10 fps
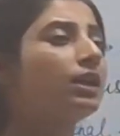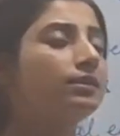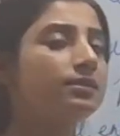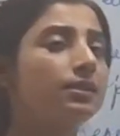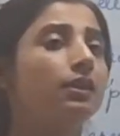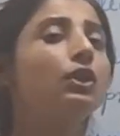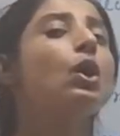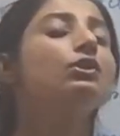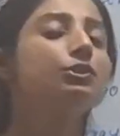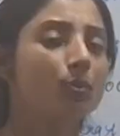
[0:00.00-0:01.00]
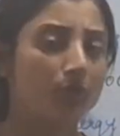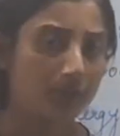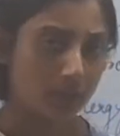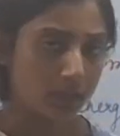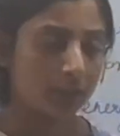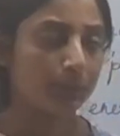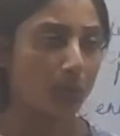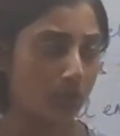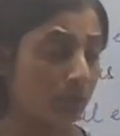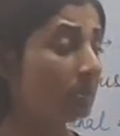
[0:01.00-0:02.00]
consider non-spontaneous
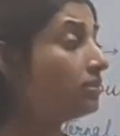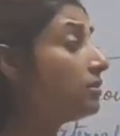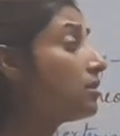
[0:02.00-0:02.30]
process,